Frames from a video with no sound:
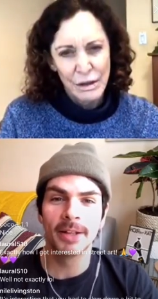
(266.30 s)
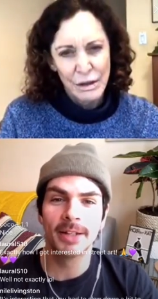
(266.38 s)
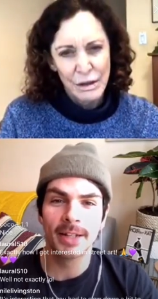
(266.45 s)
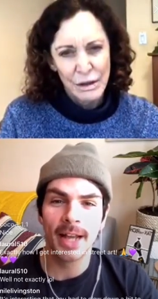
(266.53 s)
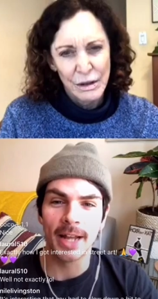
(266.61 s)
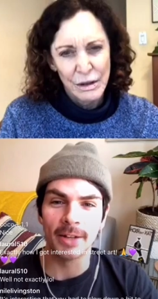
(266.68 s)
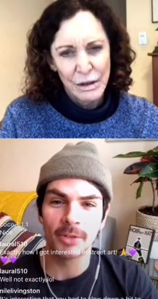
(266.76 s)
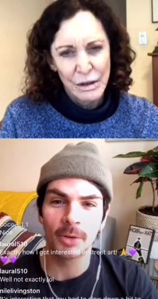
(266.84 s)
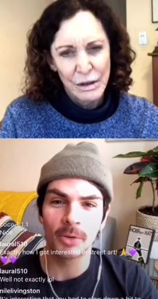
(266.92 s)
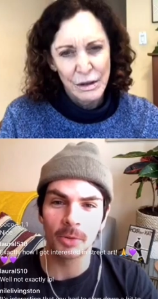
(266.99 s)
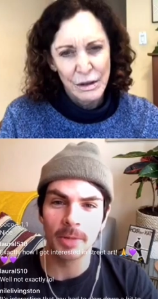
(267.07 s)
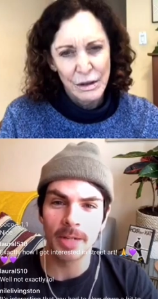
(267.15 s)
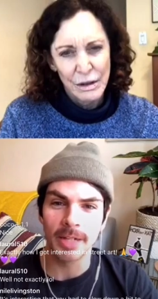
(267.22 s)
Speaker 1: and social
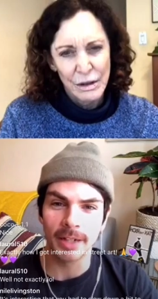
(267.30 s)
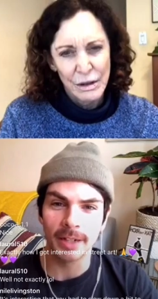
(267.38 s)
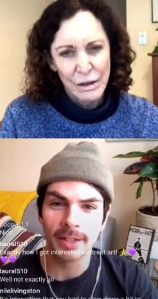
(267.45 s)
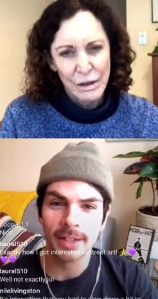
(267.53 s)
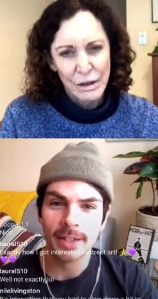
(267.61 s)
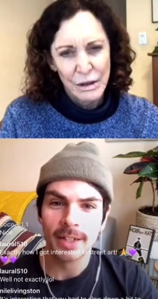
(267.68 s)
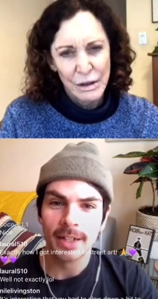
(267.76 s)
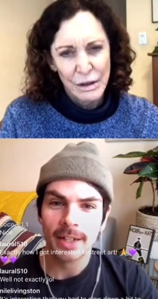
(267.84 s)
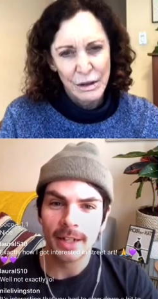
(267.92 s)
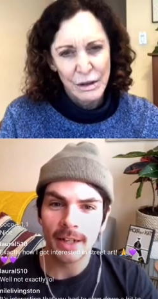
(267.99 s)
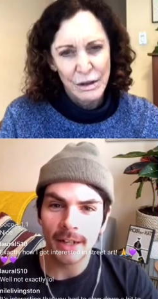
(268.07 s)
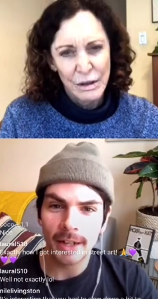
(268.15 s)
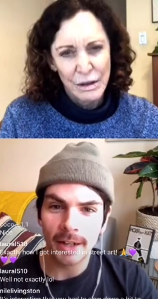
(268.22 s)
media.
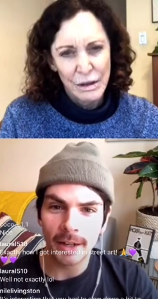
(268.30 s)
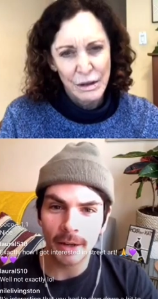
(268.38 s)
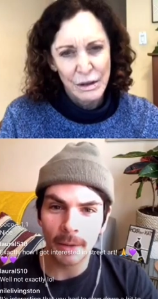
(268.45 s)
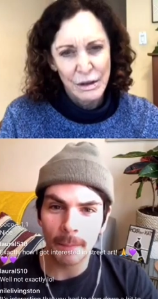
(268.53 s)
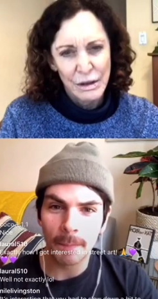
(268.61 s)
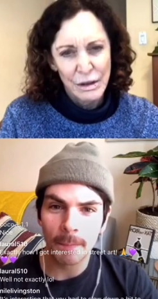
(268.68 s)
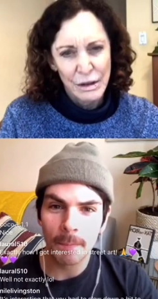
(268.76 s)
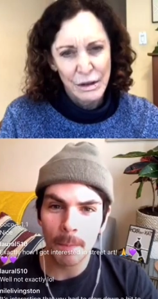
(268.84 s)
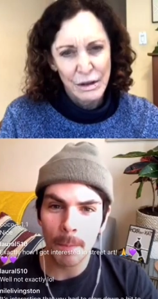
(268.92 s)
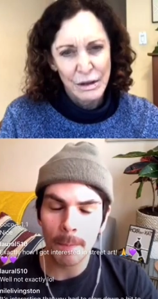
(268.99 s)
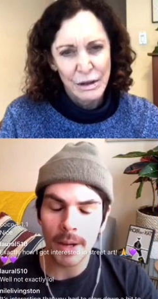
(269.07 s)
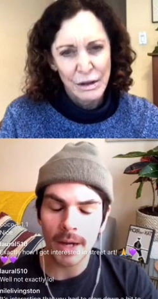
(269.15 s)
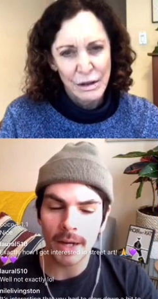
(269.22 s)
Um,
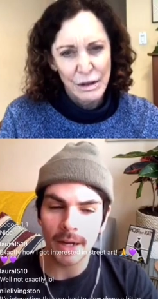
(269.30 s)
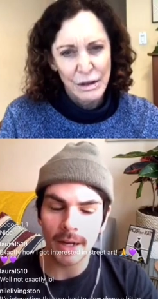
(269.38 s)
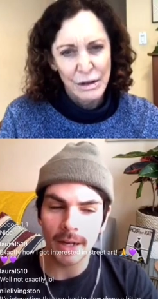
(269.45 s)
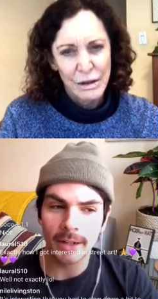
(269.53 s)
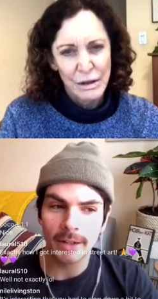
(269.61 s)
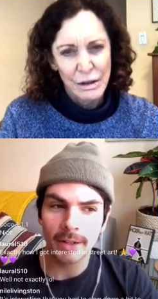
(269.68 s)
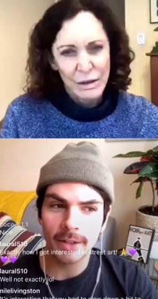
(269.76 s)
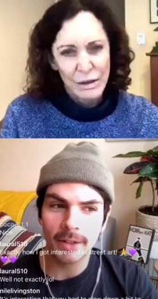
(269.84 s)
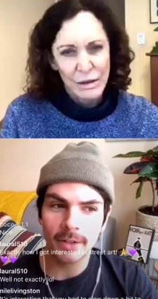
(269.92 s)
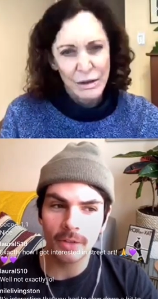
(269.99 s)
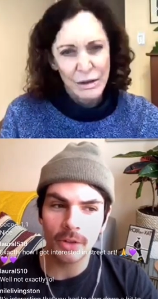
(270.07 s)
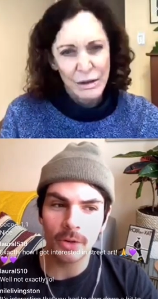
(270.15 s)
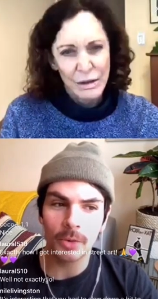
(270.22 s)
but so
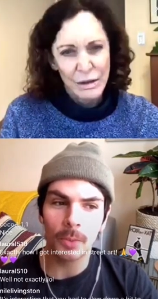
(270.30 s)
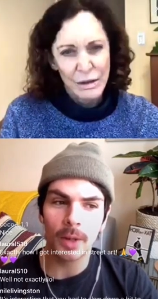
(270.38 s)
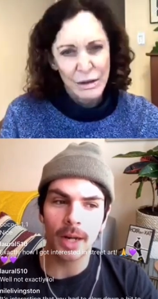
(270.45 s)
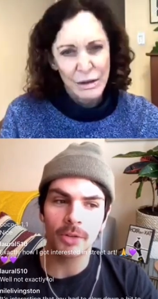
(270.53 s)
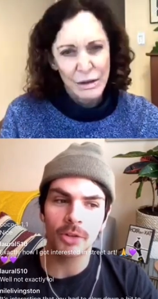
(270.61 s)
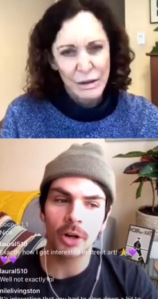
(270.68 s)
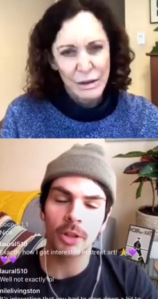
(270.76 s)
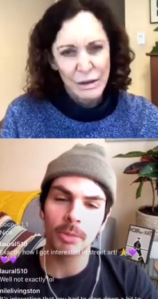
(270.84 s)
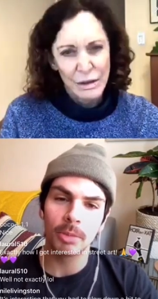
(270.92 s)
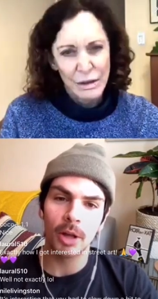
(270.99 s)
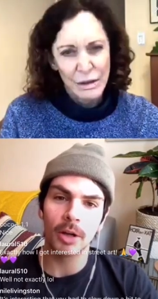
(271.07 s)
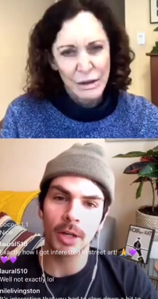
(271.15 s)
when I started the blog, it was